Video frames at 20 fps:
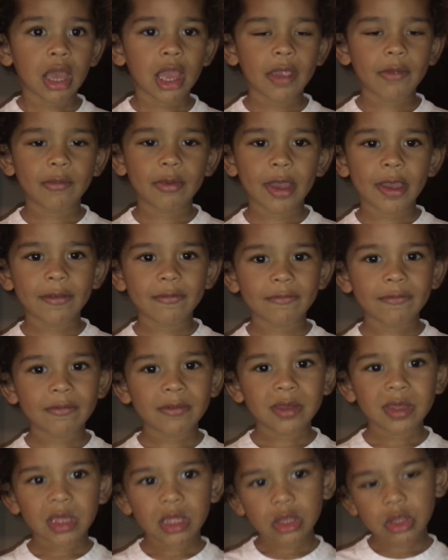I have
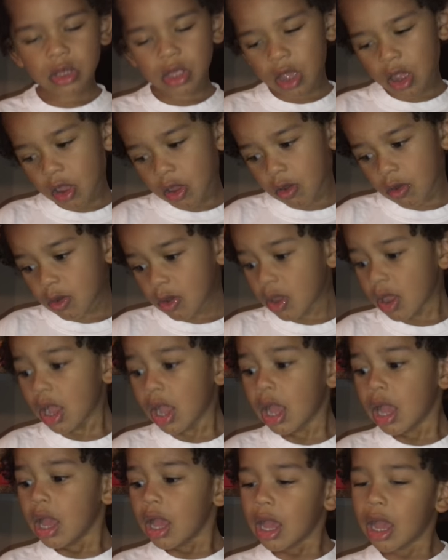no.
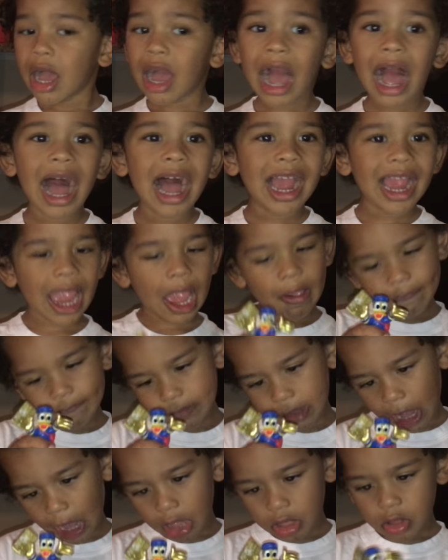I
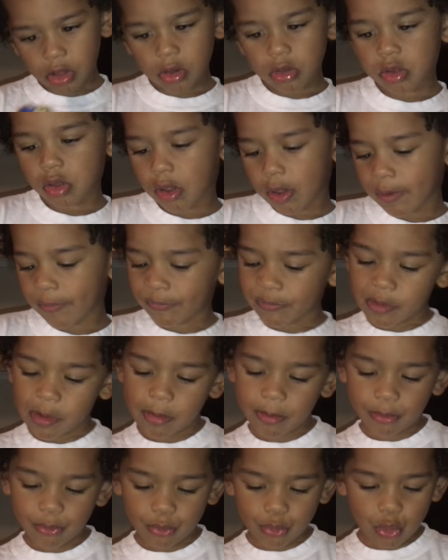have dinosaur toys
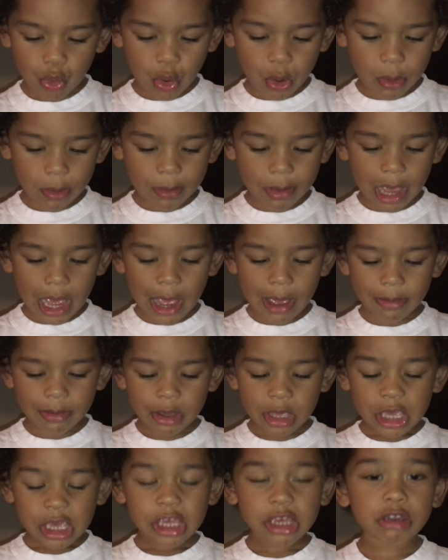from Walmart.
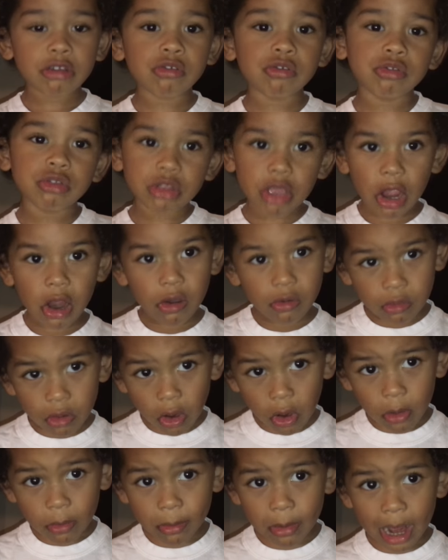You know
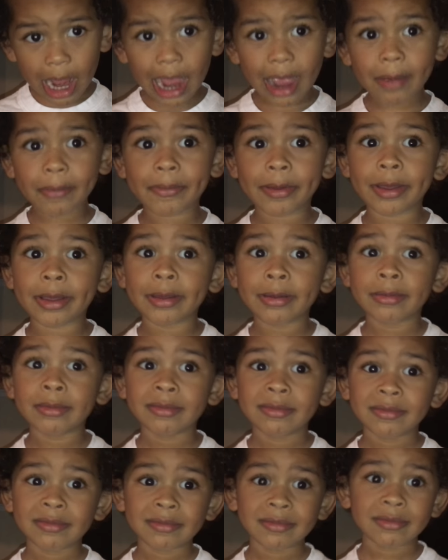Walmart?
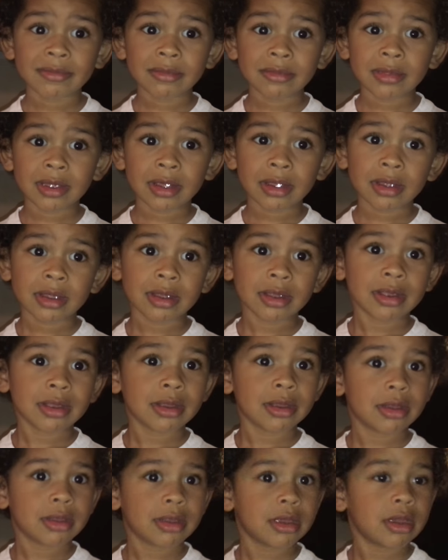Yes, they know
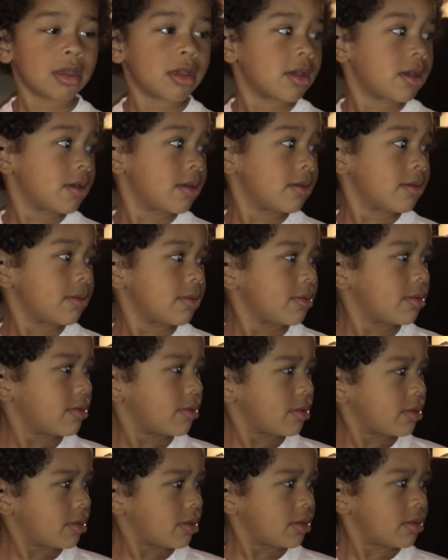Walmart. Do you
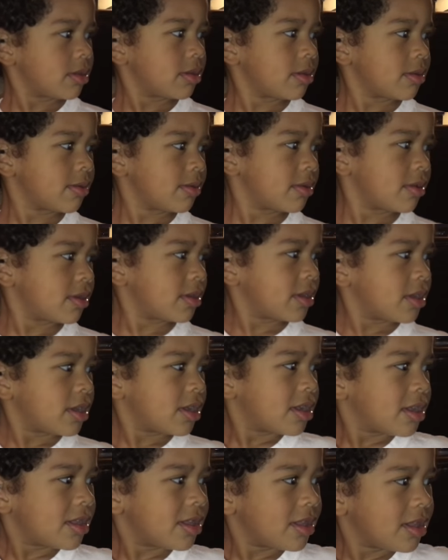know Walmart?
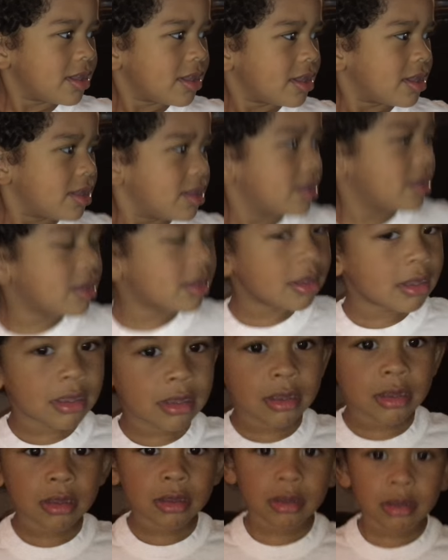Can you do me a